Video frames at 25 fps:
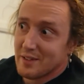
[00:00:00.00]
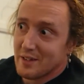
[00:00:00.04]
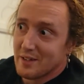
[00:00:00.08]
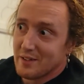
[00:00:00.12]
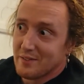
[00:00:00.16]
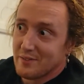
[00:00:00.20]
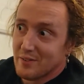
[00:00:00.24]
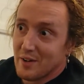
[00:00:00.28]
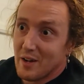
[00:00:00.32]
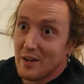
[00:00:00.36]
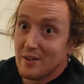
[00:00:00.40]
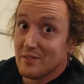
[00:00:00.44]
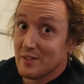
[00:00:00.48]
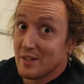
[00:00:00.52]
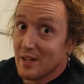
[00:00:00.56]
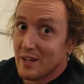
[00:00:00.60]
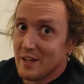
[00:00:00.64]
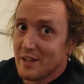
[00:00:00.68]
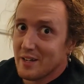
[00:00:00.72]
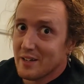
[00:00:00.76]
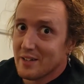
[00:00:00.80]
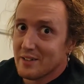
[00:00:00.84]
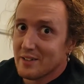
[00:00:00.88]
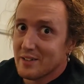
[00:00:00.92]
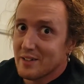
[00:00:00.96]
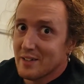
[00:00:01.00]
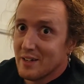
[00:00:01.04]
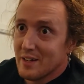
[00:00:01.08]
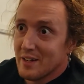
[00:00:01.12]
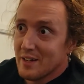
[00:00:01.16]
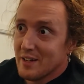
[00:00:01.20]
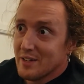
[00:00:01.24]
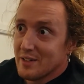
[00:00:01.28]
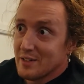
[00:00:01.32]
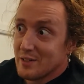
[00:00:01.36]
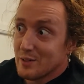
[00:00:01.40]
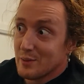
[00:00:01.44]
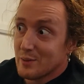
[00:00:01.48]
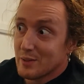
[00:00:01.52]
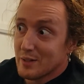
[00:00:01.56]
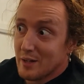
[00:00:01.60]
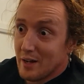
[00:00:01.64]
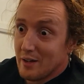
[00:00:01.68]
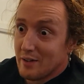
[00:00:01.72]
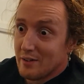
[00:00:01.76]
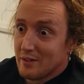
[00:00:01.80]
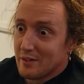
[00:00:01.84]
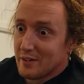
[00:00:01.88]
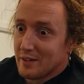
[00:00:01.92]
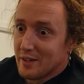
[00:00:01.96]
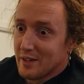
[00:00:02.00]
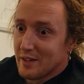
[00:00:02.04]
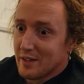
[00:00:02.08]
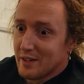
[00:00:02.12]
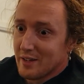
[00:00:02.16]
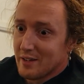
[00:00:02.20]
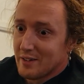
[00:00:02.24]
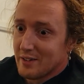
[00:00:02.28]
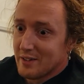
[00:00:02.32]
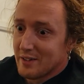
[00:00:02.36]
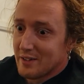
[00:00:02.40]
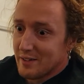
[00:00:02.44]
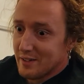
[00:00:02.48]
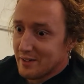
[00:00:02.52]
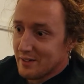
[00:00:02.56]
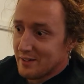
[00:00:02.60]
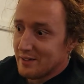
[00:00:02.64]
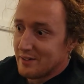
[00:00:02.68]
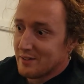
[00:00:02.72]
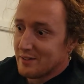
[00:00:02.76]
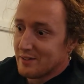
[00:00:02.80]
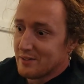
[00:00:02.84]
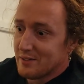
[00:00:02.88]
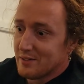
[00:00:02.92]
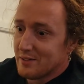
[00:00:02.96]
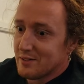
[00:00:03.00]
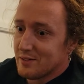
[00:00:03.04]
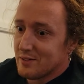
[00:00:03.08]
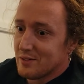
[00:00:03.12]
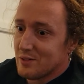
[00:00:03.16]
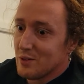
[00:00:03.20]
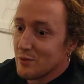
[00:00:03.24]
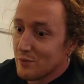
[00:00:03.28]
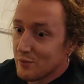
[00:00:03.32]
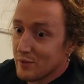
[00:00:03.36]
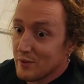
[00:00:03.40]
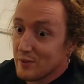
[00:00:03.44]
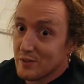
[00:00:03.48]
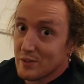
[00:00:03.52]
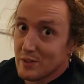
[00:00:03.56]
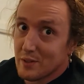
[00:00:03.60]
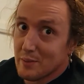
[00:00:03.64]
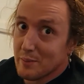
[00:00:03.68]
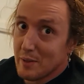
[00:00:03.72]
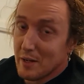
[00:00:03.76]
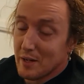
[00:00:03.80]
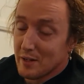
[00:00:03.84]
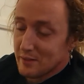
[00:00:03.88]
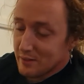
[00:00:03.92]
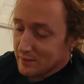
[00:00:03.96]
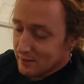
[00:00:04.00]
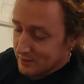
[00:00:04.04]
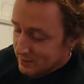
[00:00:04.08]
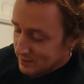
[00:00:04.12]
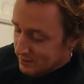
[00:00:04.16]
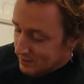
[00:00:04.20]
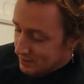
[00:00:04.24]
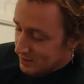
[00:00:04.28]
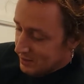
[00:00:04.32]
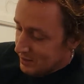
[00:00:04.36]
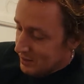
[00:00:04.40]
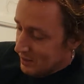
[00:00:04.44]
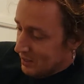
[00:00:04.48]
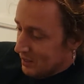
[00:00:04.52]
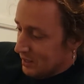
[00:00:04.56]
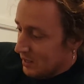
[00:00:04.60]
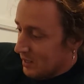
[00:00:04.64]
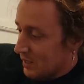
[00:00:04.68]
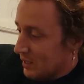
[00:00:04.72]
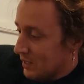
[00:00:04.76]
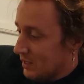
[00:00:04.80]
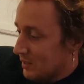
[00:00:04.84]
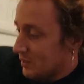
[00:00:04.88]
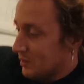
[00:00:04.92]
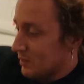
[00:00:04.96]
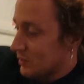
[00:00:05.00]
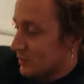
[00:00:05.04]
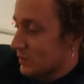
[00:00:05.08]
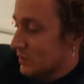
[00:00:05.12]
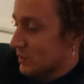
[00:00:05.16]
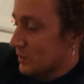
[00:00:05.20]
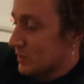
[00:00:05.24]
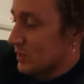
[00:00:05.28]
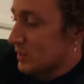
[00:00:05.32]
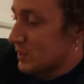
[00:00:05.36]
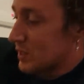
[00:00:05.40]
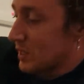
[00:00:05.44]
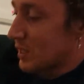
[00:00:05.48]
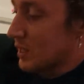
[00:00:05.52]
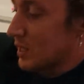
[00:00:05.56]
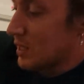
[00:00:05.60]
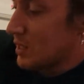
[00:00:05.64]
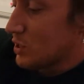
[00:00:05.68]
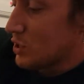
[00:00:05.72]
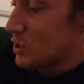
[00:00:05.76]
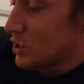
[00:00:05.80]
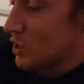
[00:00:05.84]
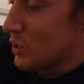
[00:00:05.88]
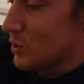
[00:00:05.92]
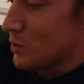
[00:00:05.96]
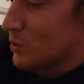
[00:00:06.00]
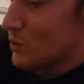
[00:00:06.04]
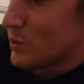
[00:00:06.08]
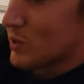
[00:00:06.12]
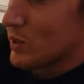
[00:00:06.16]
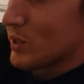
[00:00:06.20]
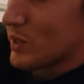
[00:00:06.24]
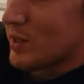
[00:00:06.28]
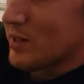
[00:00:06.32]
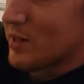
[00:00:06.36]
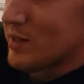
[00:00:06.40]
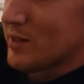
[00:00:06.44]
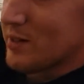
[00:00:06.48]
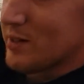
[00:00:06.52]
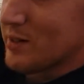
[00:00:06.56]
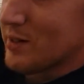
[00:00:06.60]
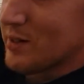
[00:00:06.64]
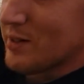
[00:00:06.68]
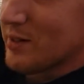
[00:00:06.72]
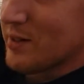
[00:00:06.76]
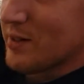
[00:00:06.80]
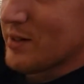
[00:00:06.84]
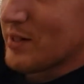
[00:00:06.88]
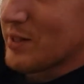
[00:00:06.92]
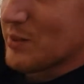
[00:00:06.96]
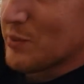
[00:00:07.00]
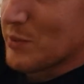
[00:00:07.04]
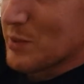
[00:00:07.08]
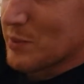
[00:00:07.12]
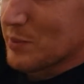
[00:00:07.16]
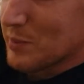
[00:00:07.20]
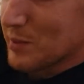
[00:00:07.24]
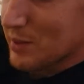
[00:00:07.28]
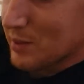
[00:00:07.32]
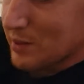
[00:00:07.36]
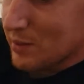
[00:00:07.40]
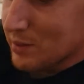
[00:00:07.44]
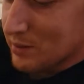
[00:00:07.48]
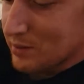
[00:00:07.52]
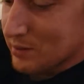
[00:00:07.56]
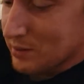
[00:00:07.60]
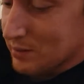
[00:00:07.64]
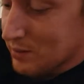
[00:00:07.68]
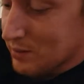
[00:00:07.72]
like $5 a can, to $1 a can, and $2.50 a bottle. There's Stinging Joe's Honey Wheat Beer.